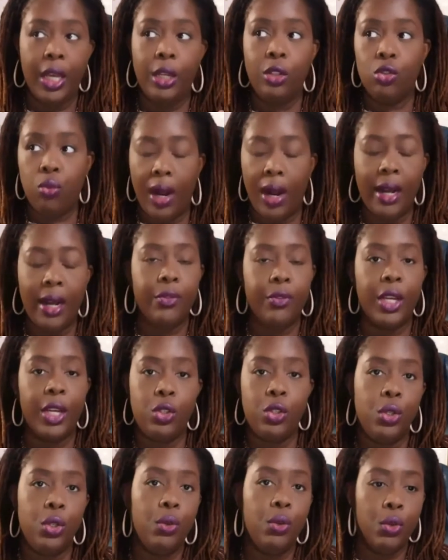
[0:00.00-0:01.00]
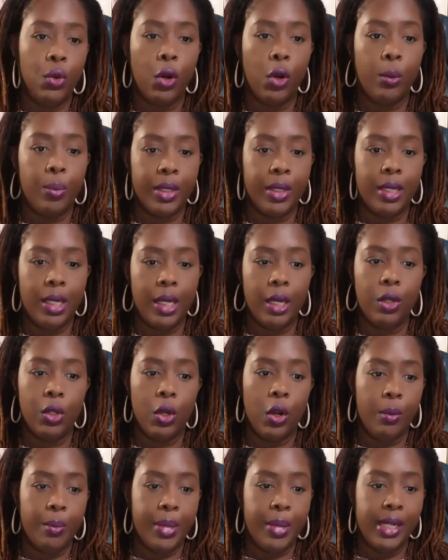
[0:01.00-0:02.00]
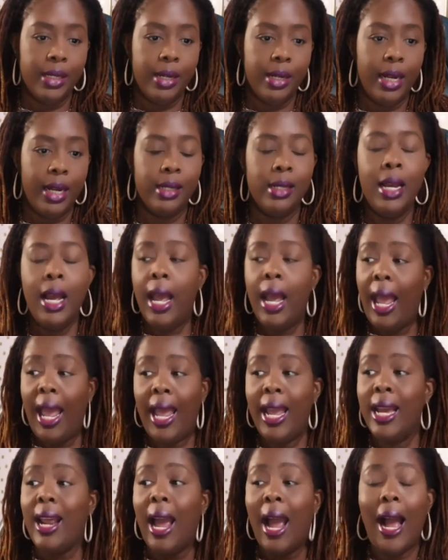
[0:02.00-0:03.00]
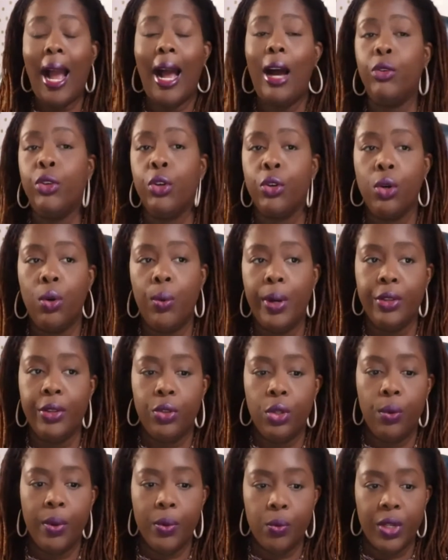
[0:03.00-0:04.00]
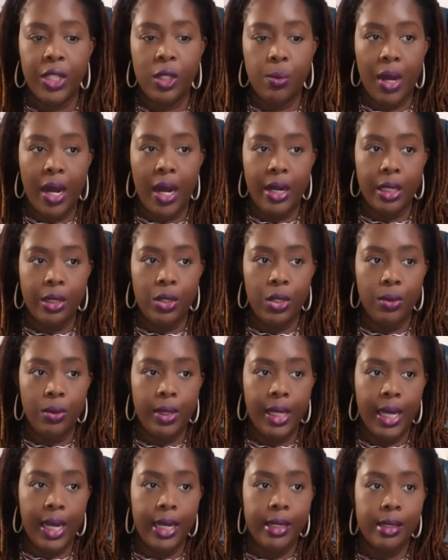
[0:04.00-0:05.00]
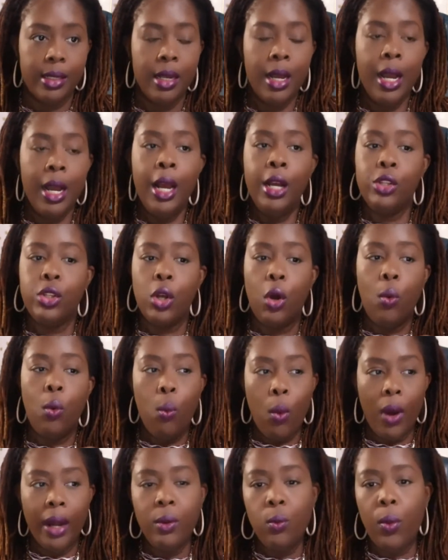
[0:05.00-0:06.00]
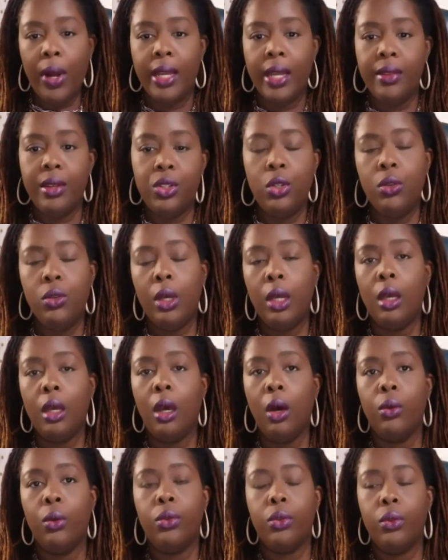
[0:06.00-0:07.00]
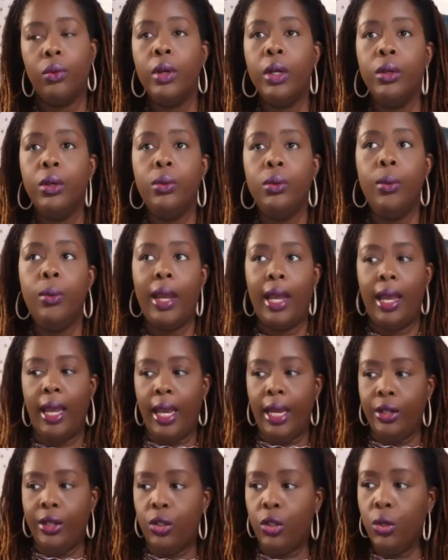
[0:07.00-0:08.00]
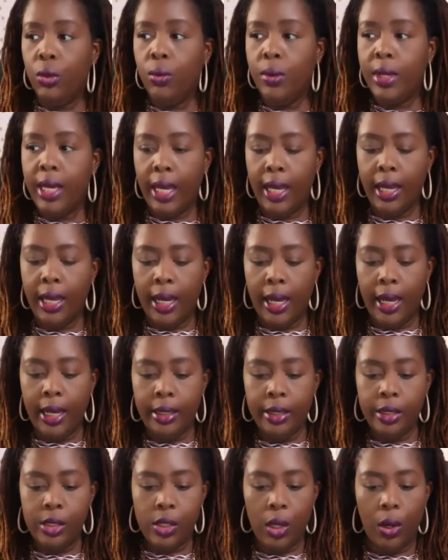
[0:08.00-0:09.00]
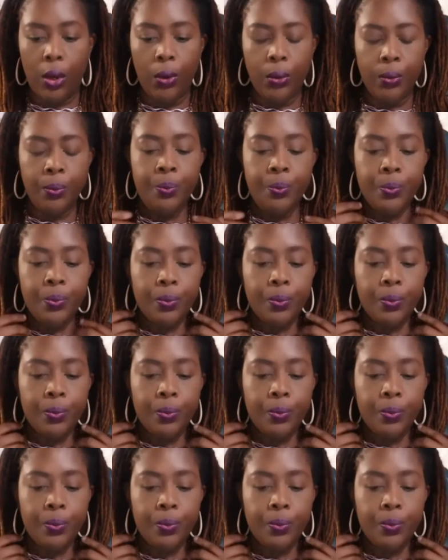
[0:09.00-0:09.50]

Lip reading: traffic to your particular business and how you're going through and responding to leads. So one way that you can go through and you can, so